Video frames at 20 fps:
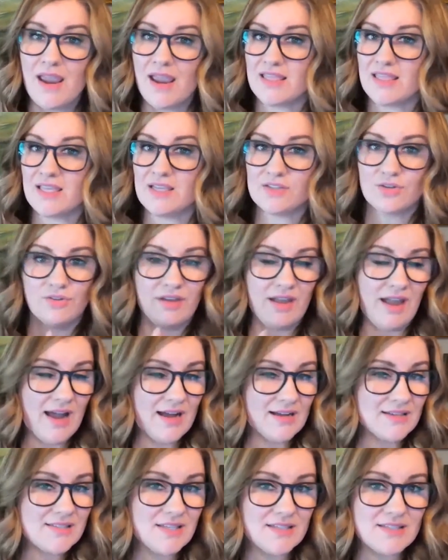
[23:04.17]
These are the
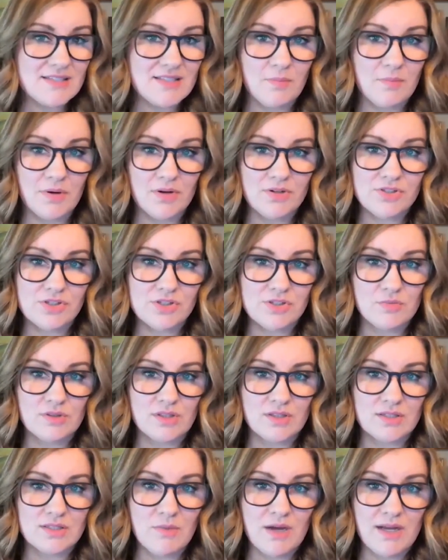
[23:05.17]
assets they purchased
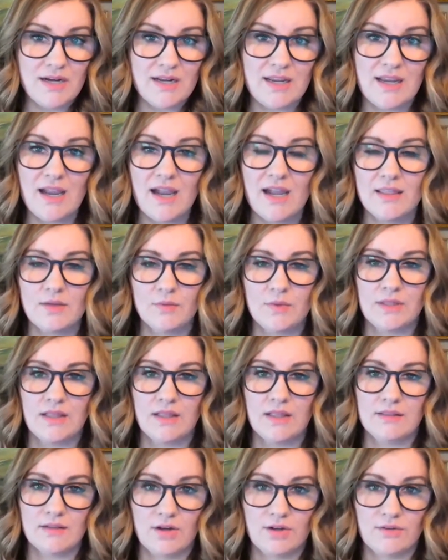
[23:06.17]
with this money, and then we
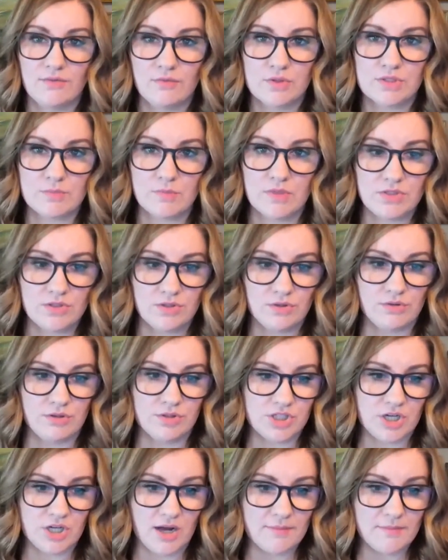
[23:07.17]
let law enforcement do their
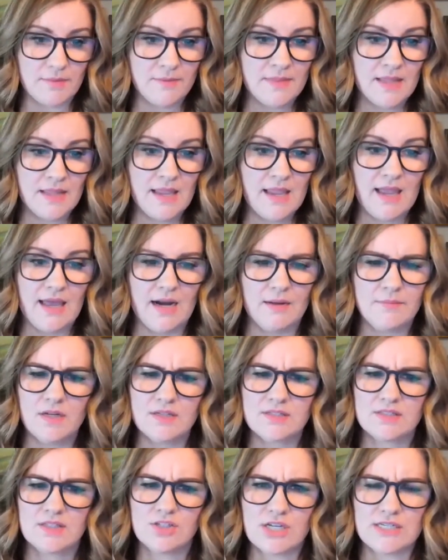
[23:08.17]
job. And I'm
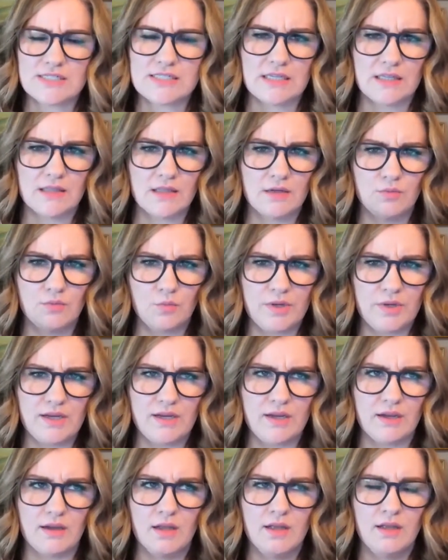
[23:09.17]
not suggesting that
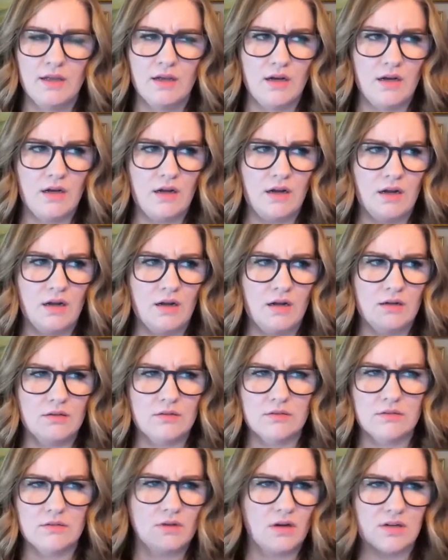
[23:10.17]
we
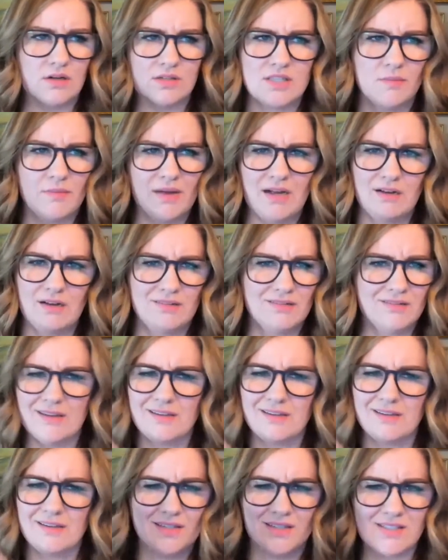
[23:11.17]
are somehow
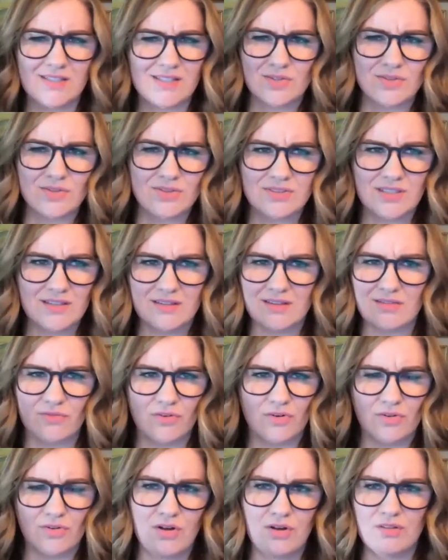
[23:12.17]
like consultants
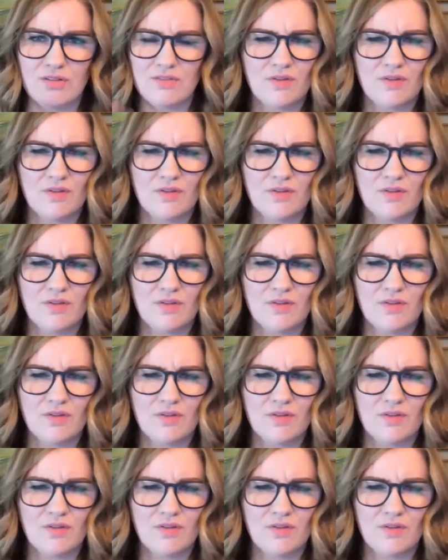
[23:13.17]
for law.